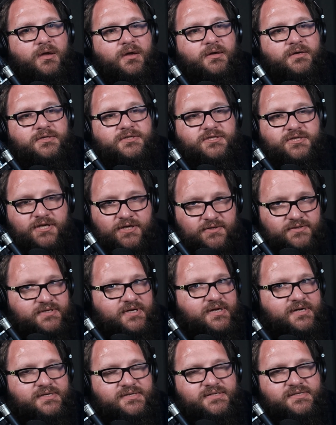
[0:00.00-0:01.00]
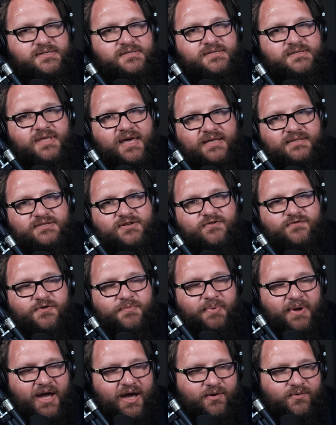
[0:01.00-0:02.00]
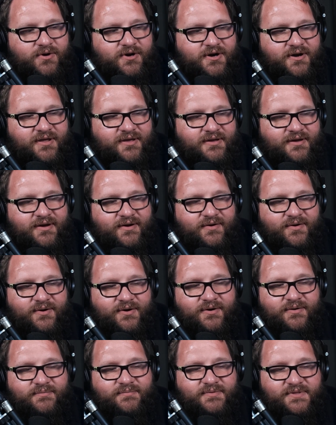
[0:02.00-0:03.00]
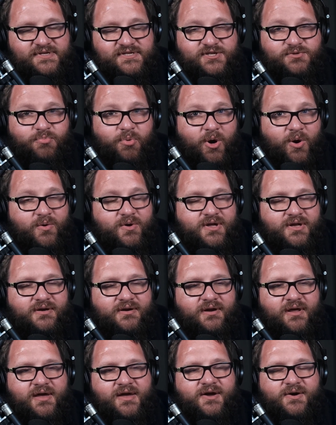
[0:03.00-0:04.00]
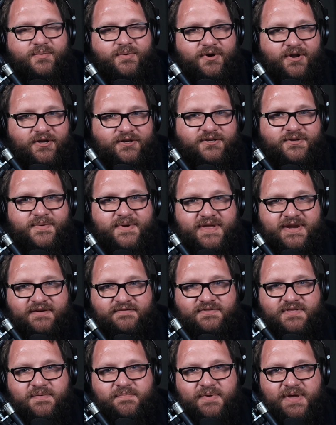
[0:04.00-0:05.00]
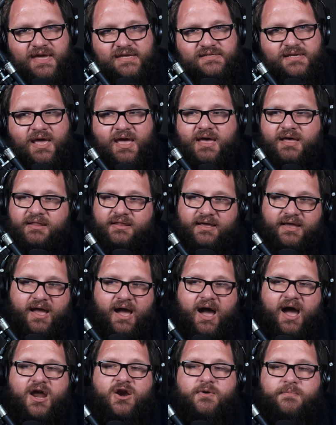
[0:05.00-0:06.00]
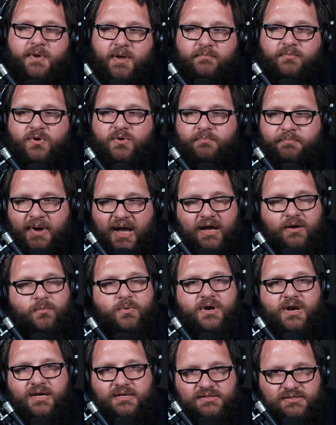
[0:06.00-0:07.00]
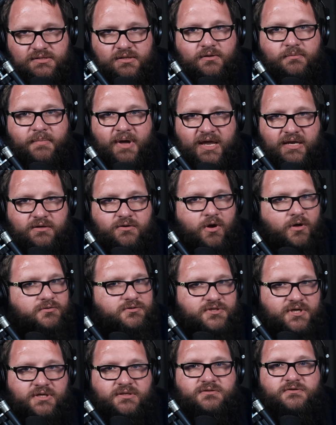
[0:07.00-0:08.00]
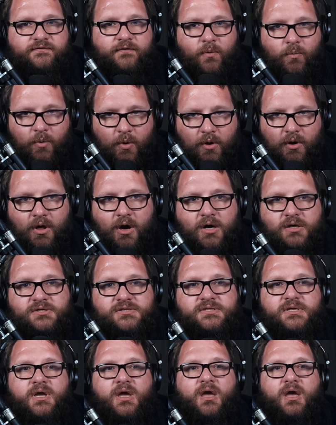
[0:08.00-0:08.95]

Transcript: excuse us, that's overpowered, or this is broken, we're not doing enough DPS. Like, I remember back when I still made content for Warlocks,